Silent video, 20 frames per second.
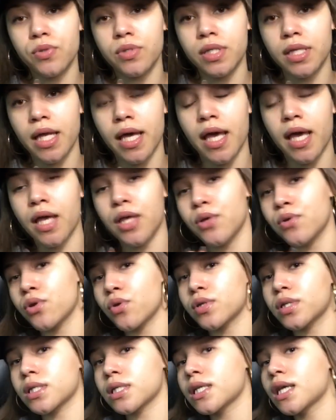you today. You
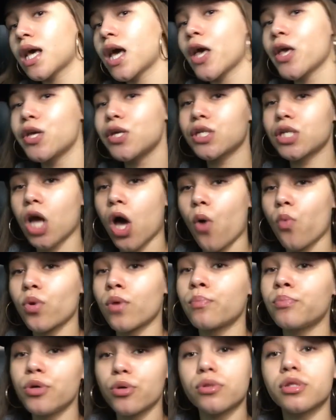know, just, you know,
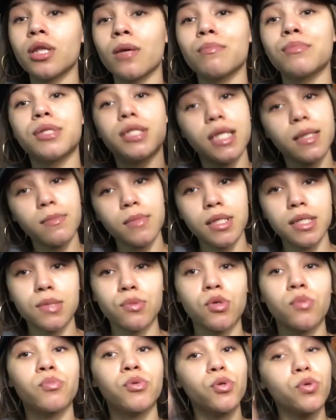rebuke them
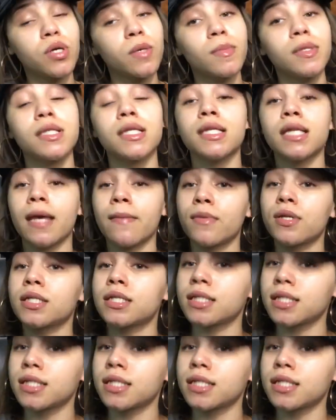demons. Rebuke them in the name of